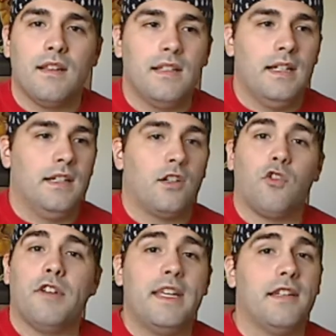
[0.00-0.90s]

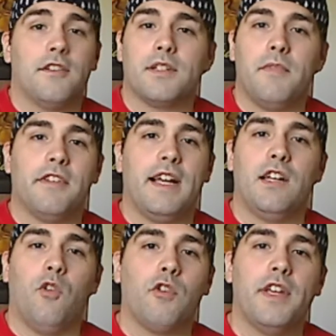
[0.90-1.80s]
Korean or some other kind
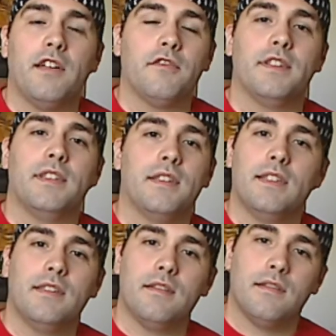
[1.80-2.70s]
of Oriental
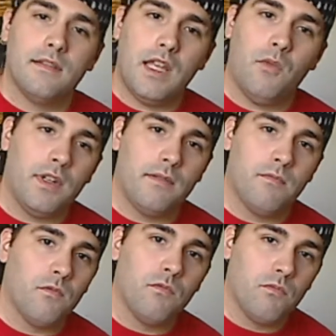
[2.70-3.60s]
that would
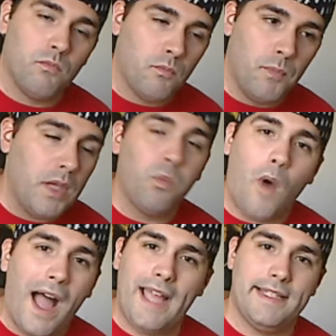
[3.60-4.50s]
be
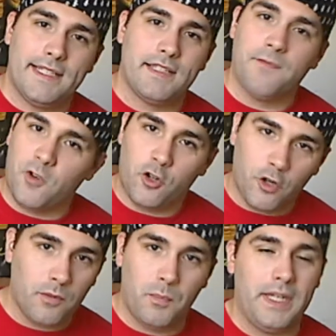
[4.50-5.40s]
wise for
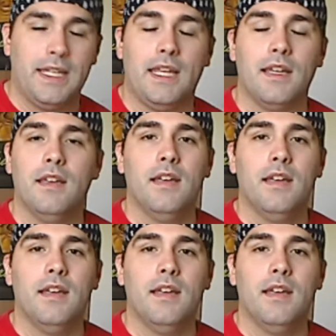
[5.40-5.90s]
earthbending.